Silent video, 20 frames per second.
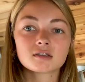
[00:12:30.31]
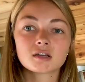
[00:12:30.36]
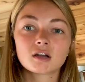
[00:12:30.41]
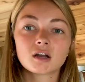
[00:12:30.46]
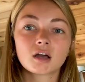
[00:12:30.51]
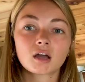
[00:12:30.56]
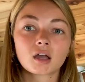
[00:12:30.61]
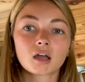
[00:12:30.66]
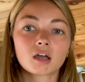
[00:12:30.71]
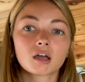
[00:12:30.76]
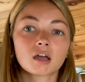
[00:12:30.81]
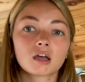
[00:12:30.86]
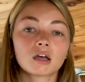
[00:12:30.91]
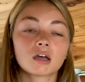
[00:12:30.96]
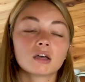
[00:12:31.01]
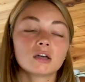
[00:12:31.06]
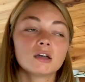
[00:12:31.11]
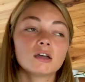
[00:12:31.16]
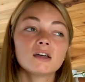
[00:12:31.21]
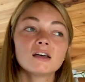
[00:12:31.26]
and
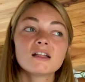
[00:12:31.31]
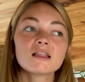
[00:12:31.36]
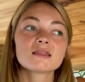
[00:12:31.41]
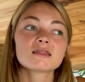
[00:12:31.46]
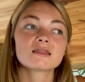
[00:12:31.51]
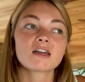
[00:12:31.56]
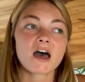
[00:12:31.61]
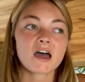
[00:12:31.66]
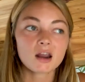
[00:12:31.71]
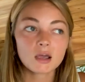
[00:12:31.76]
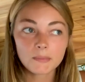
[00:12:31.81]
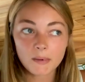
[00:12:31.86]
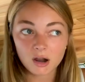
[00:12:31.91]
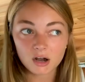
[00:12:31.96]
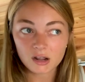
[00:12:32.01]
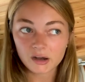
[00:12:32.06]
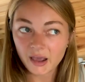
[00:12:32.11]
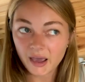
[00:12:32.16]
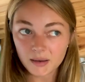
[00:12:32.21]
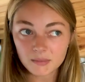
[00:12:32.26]
that I
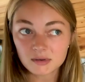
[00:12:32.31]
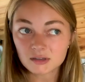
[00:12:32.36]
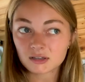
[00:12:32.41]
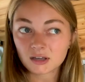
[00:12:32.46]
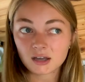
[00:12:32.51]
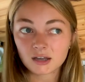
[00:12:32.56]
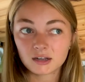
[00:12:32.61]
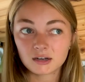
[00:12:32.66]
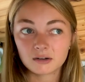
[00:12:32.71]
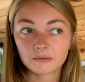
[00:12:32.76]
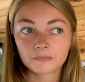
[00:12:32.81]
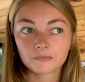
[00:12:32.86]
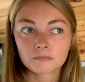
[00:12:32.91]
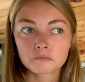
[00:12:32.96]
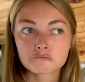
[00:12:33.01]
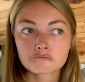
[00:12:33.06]
bought on Amazon.